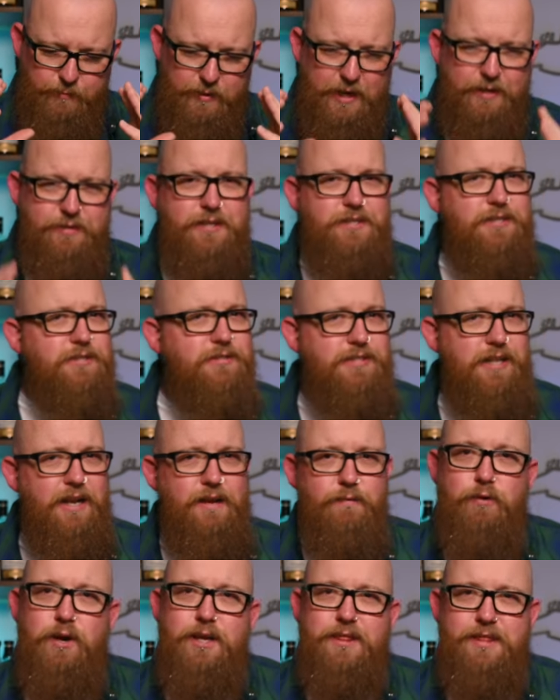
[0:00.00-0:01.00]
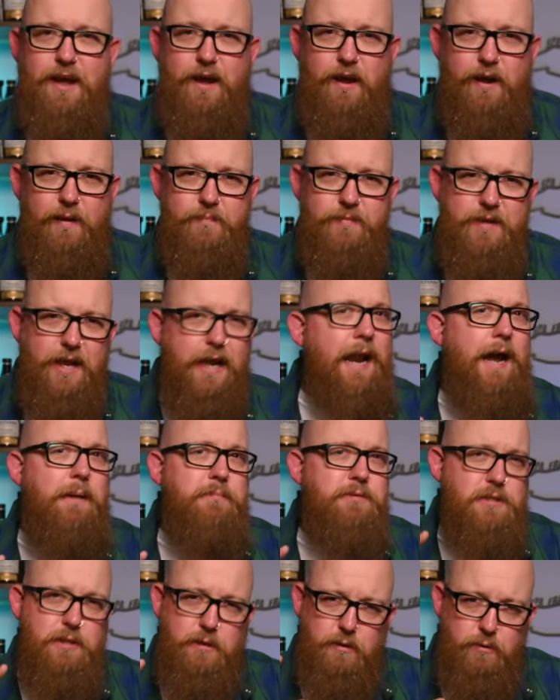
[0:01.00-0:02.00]
And this is delivering that in
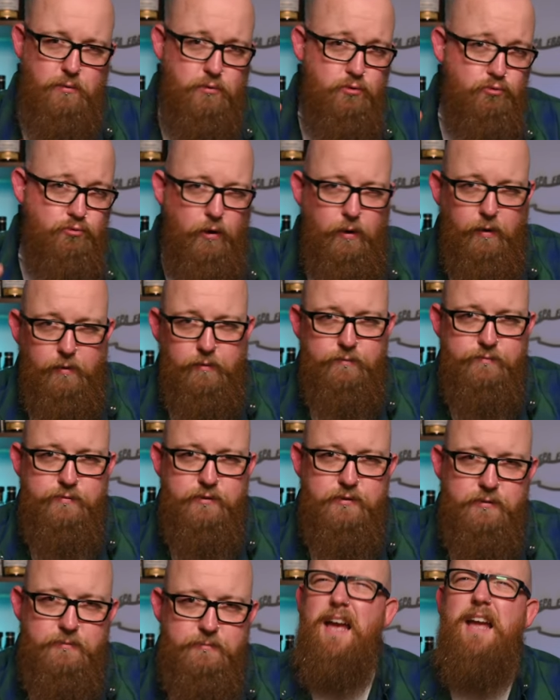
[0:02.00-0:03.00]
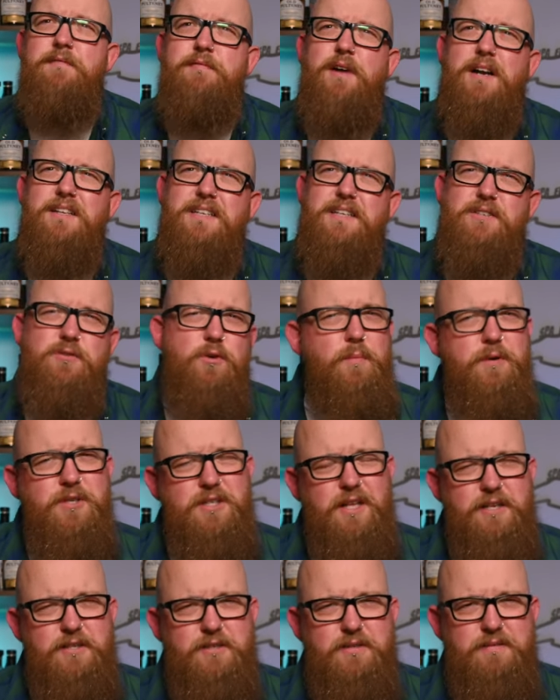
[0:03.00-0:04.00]
absolute droves. In fact, it's almost
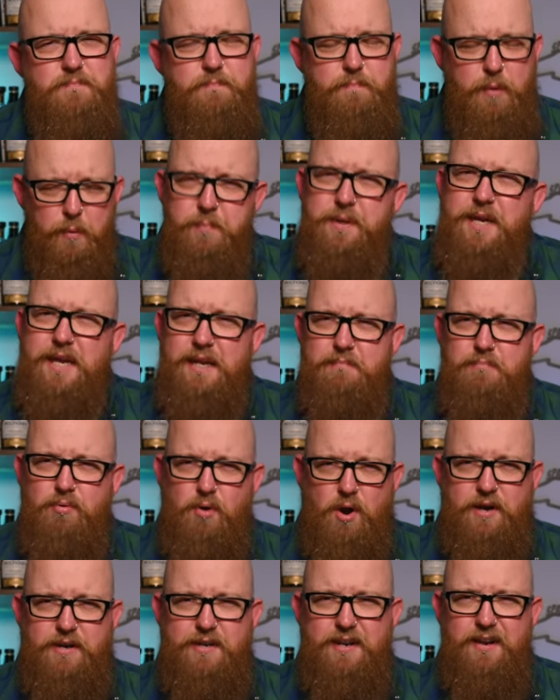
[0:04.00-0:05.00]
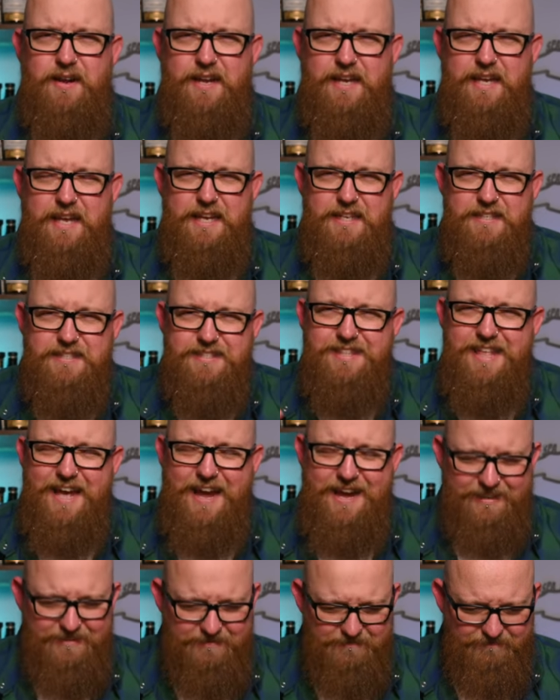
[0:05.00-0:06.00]
like pumpkin bread. Like, it's
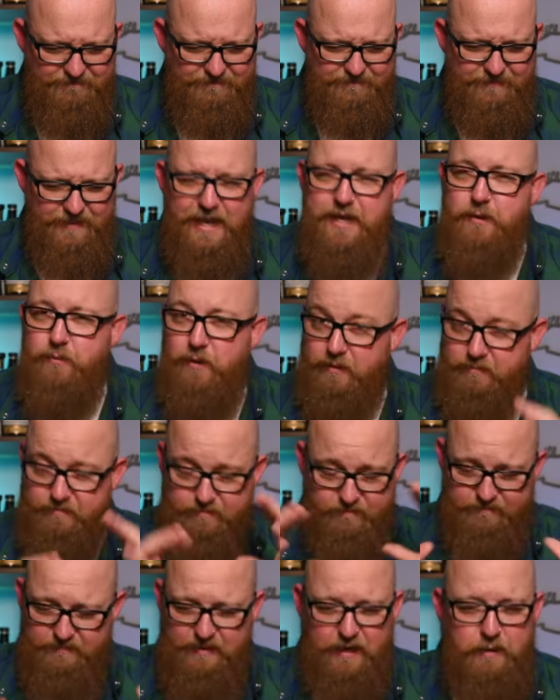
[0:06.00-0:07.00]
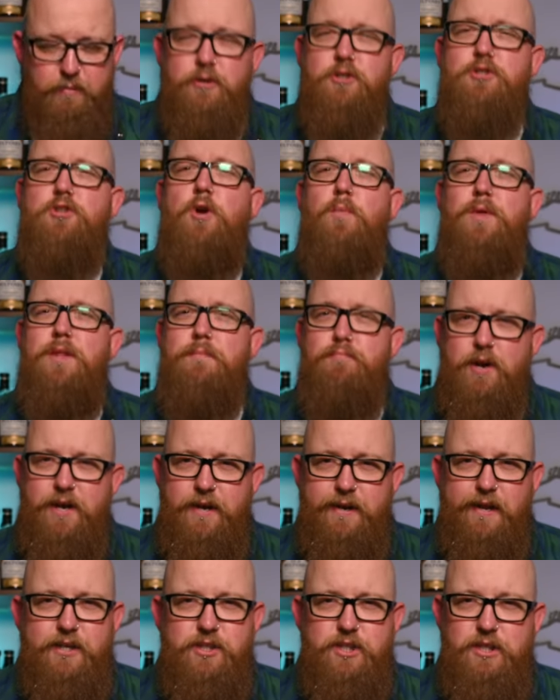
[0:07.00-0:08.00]
that. Anyway, I'm going to stop with the bread
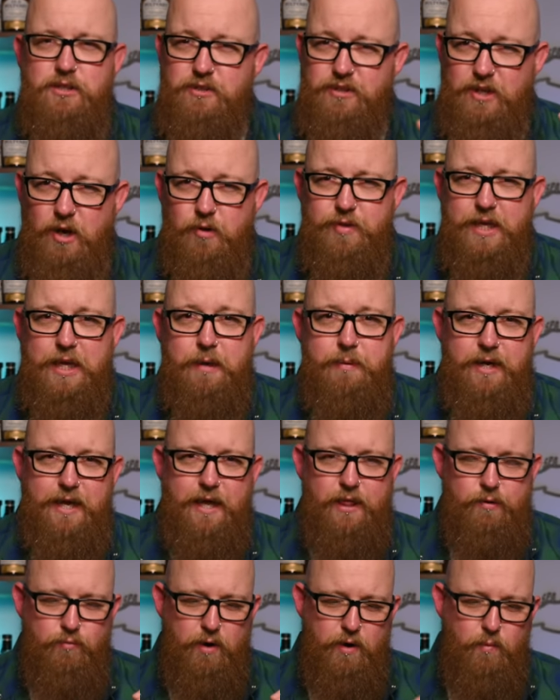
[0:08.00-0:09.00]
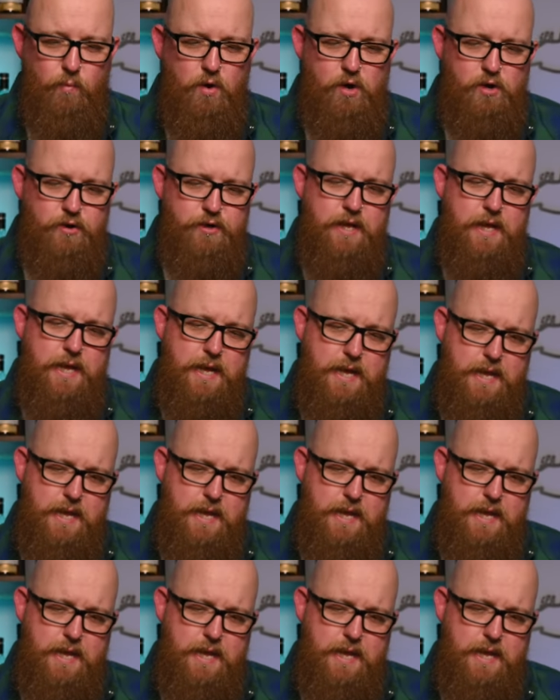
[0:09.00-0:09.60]
analogies because I don't think I'm going to get the right one.